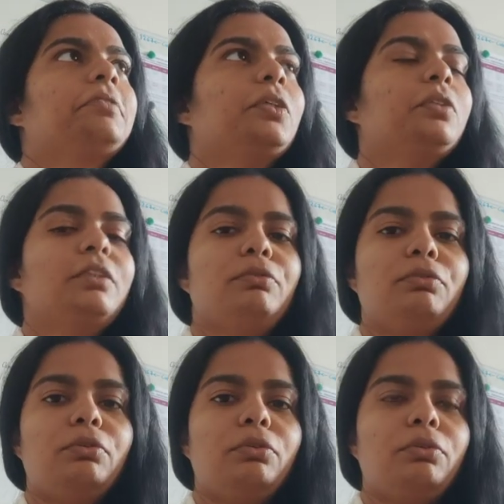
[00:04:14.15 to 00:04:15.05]
only
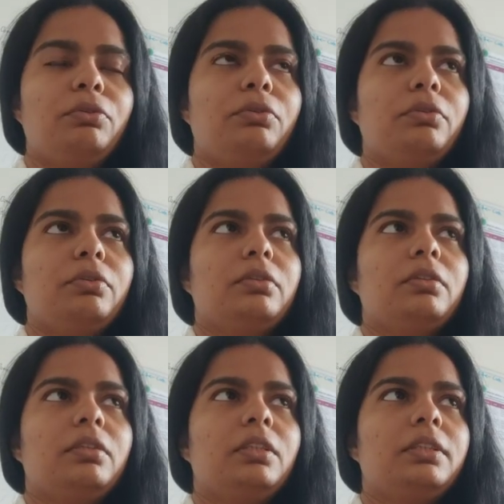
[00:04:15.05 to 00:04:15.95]
for,
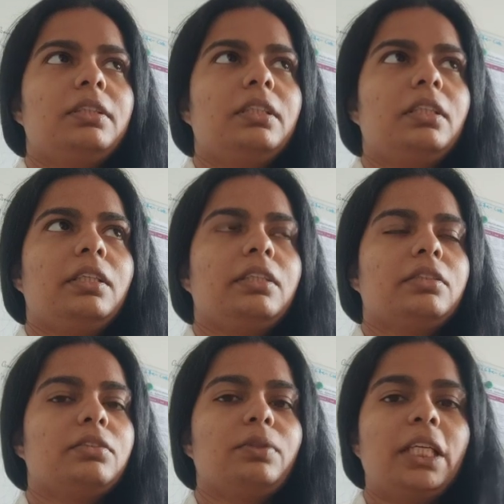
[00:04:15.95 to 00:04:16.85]
let's say, like
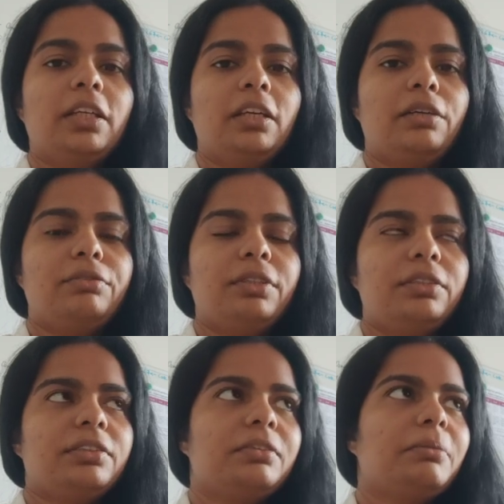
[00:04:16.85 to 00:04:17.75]
3.5
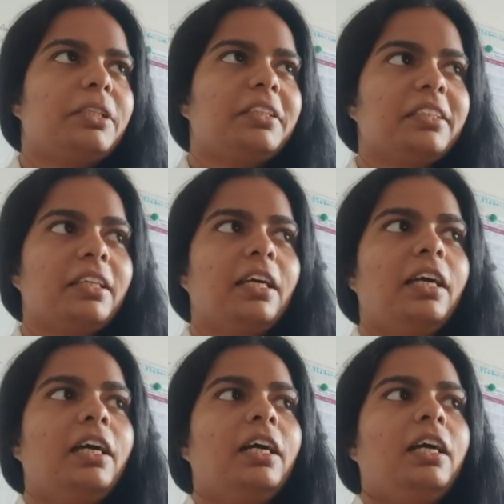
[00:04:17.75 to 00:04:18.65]
hours remaining
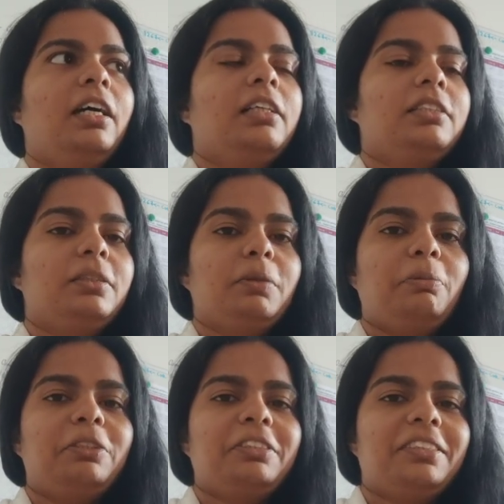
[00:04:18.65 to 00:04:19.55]
until my
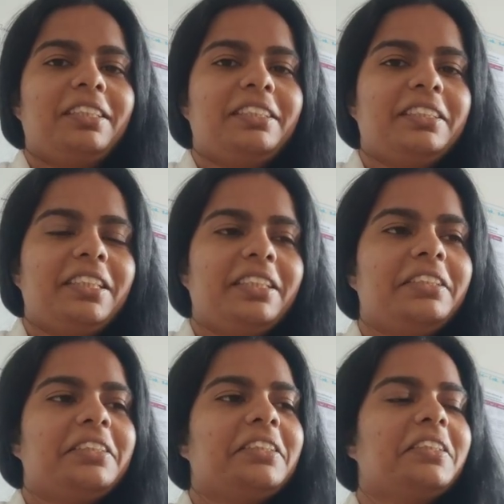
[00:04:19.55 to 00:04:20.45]
presentation,
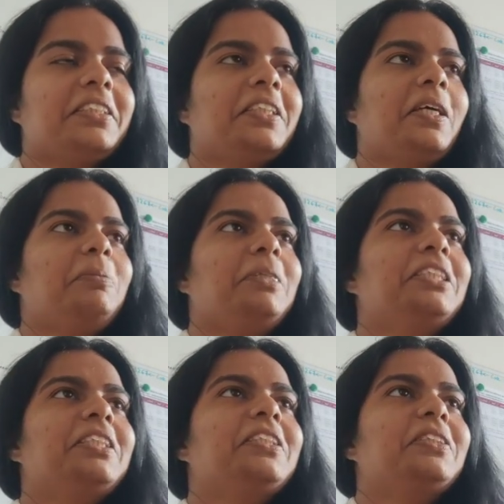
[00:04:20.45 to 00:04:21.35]
and I'm
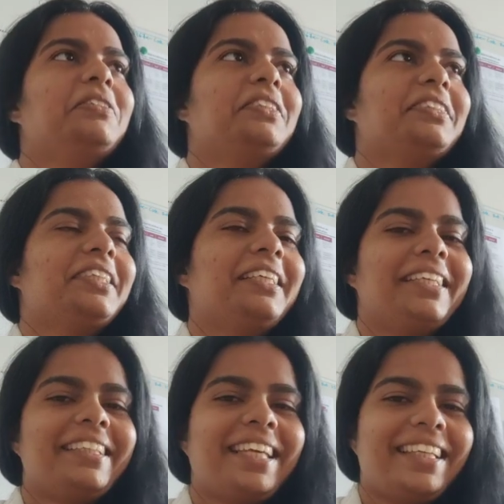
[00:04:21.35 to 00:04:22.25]
getting nervous
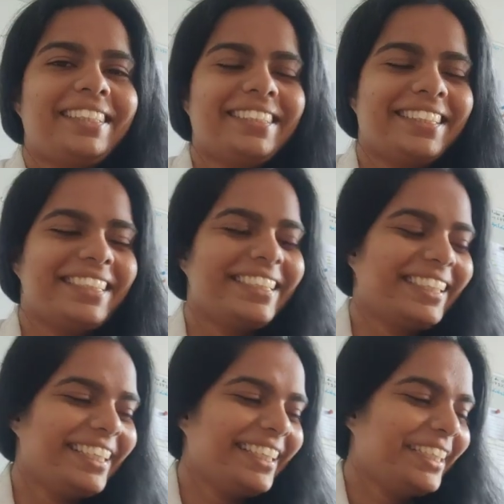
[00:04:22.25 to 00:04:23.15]
again.
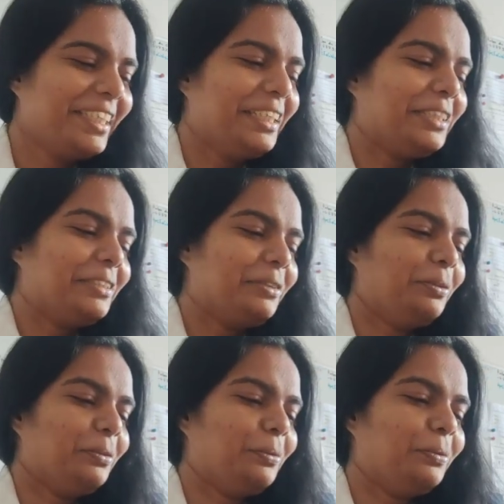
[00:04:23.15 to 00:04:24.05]

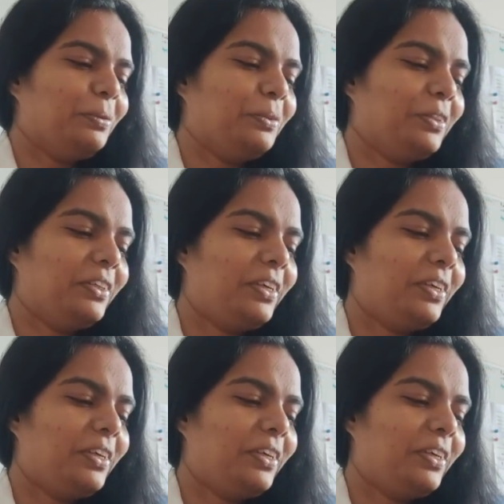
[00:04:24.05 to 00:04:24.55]
So